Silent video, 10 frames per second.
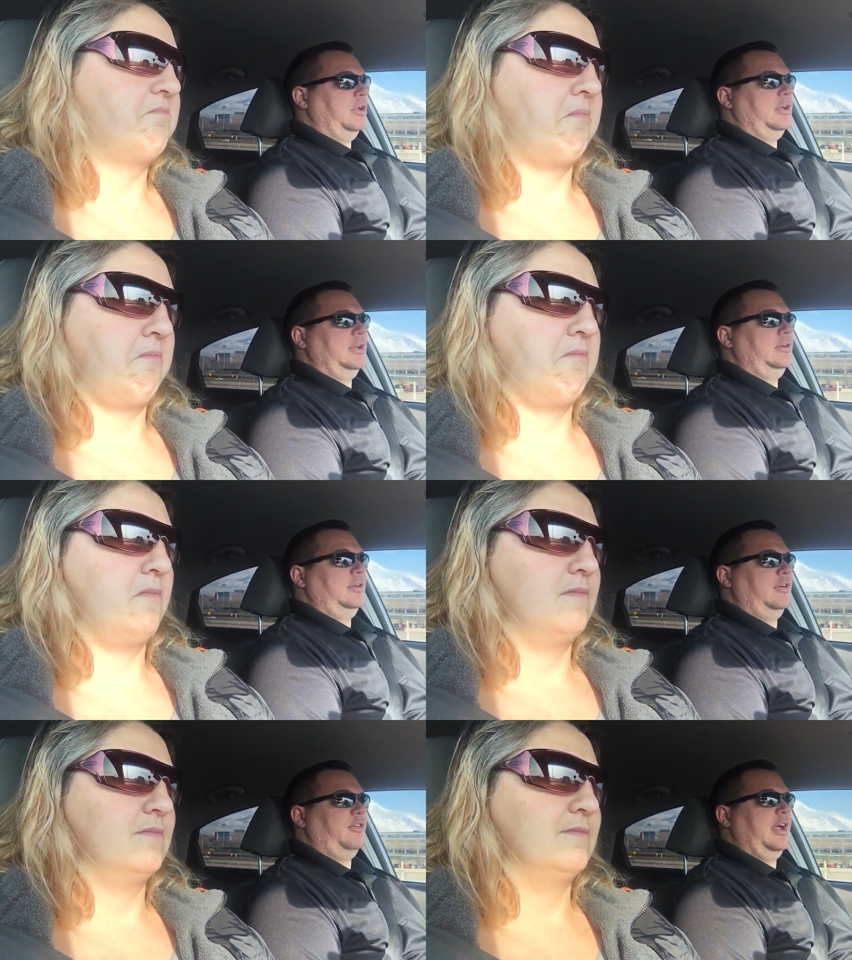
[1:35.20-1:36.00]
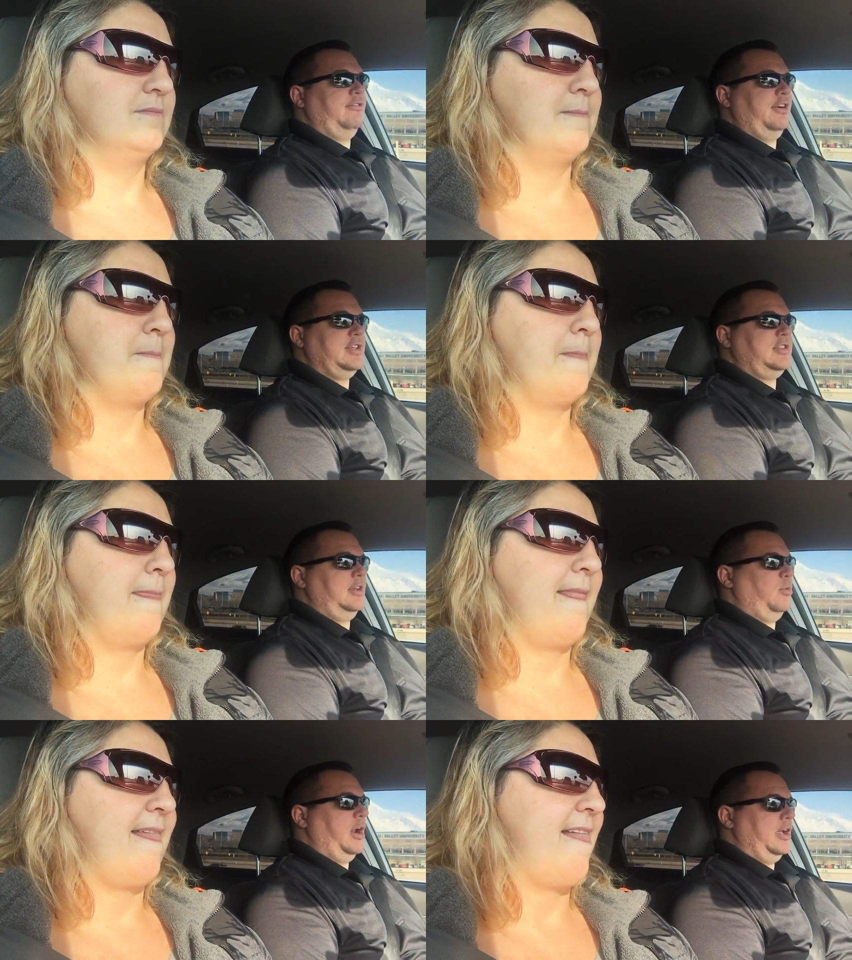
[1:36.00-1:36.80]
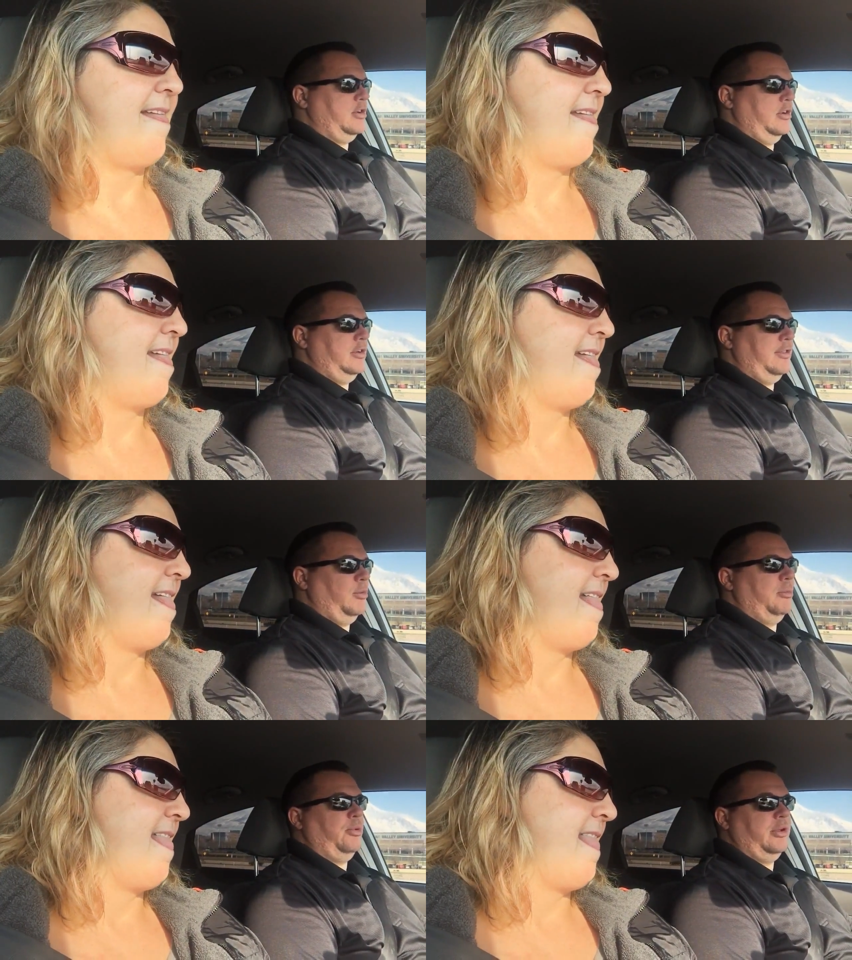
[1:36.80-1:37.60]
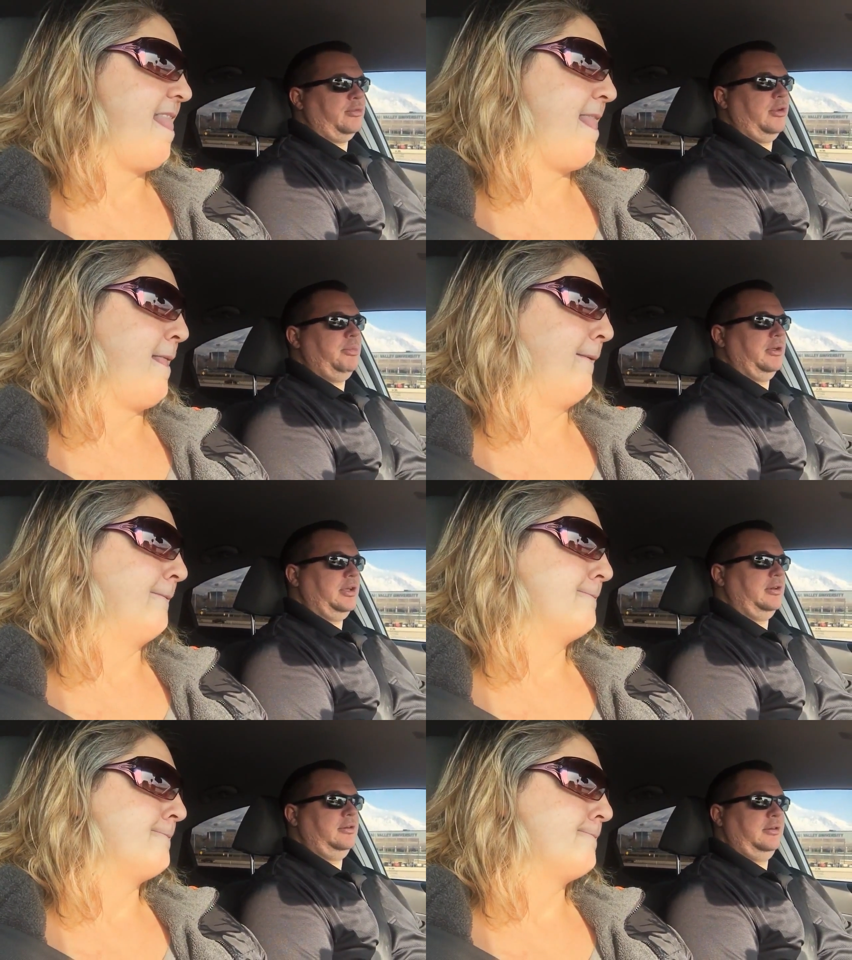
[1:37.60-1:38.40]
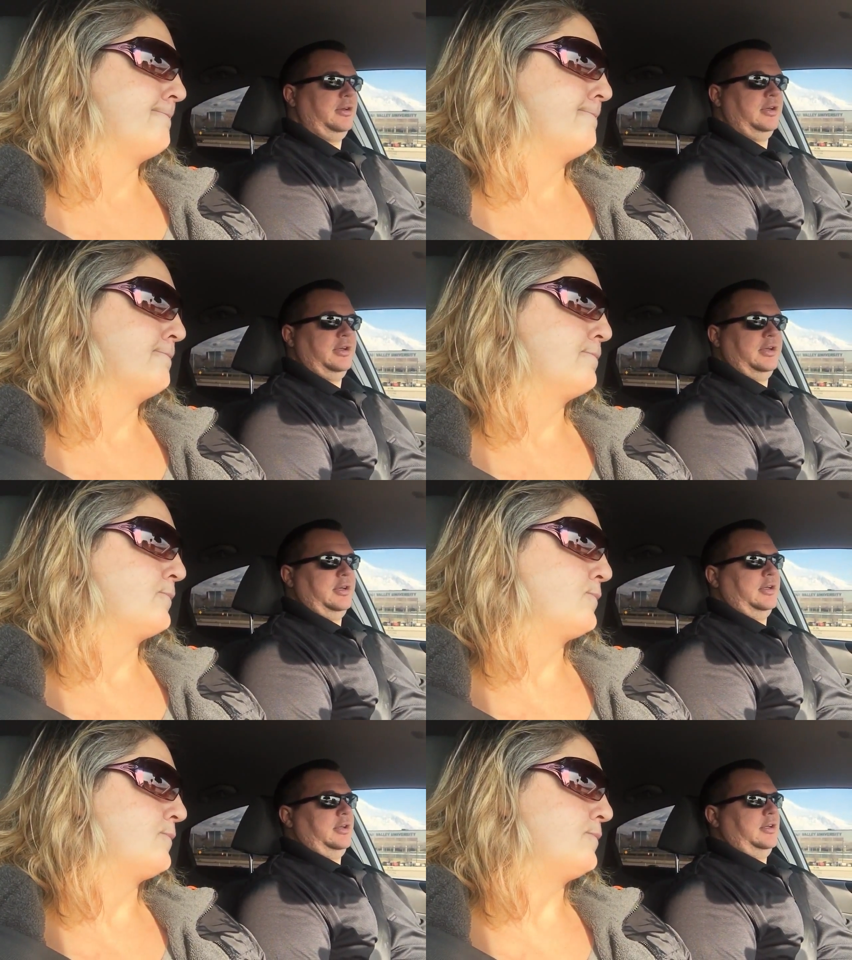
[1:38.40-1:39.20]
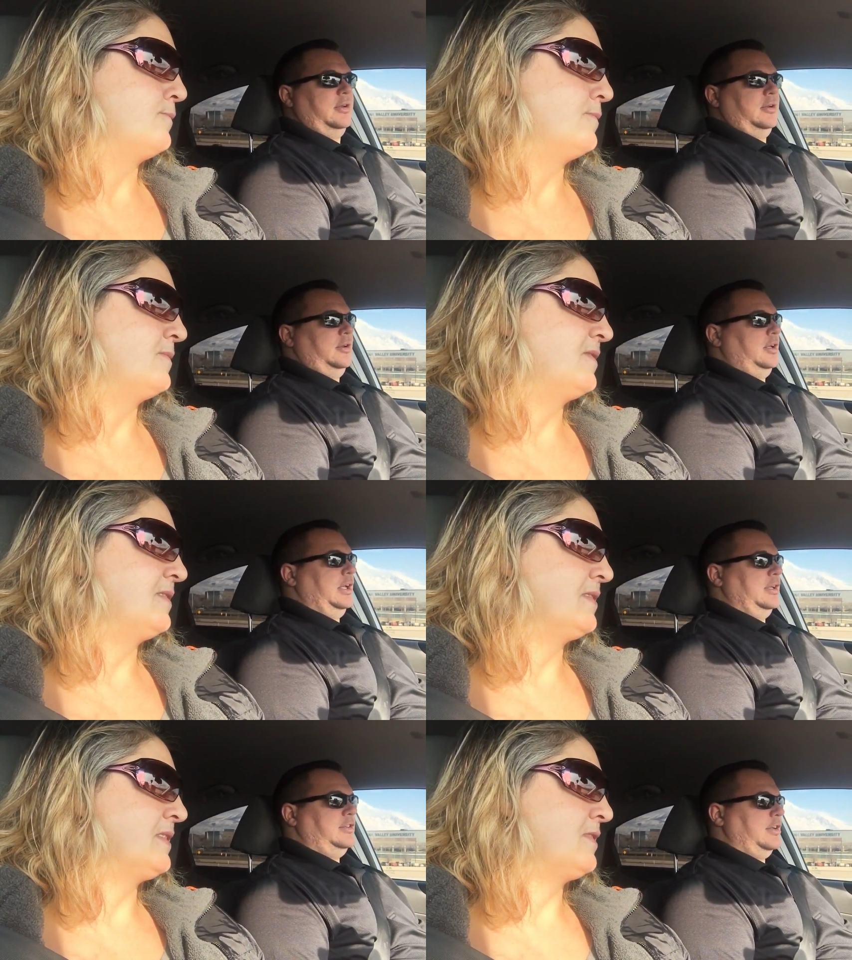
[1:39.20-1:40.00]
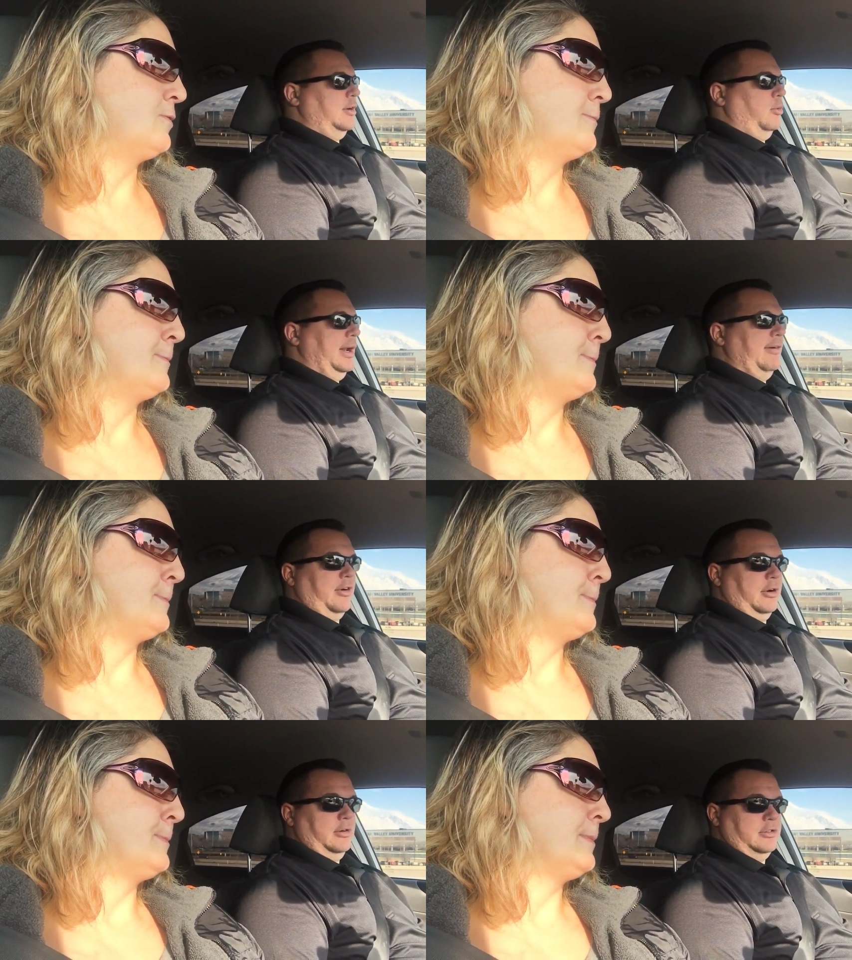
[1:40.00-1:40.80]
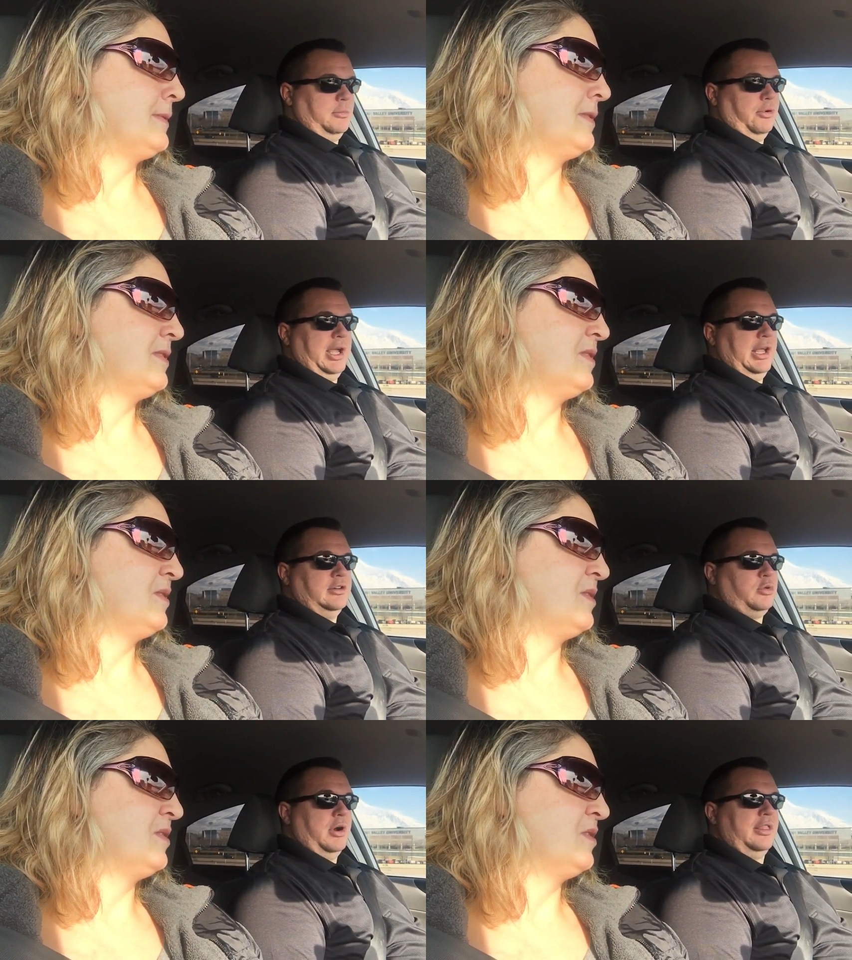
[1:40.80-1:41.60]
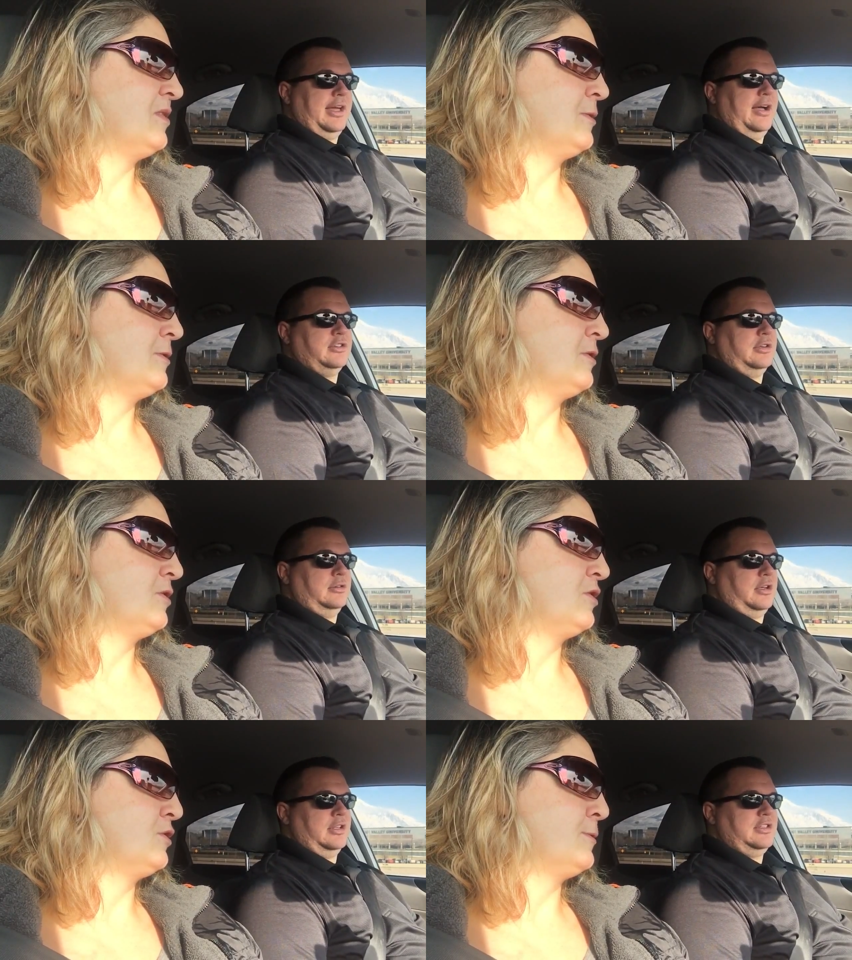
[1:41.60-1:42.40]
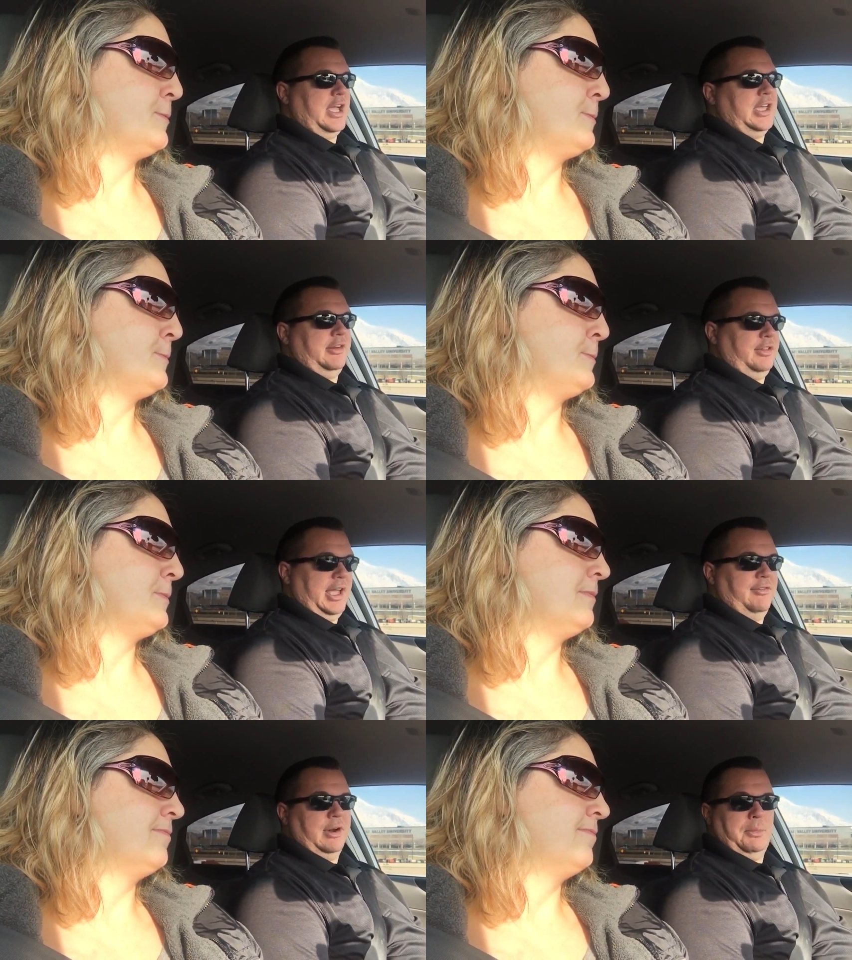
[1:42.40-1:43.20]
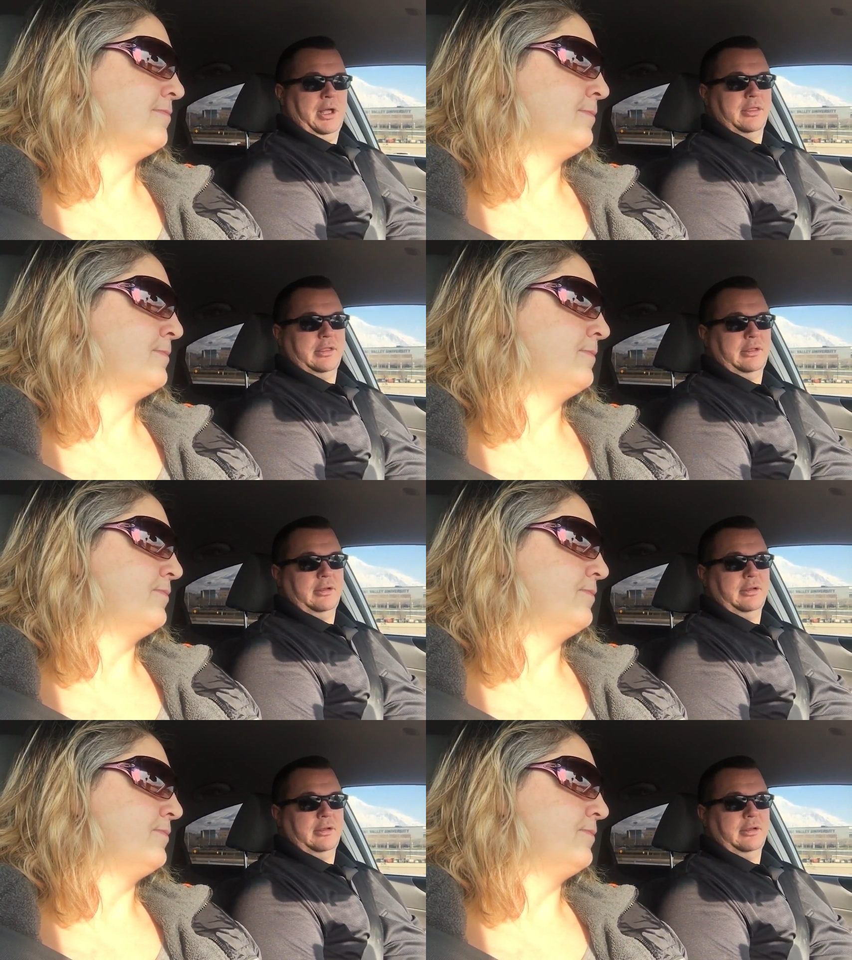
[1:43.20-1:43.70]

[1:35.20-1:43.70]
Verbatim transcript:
Speaker 1: billion, if I invested what I could of the 1.3 billion into whatever to bring in 20,000 consecutively every month,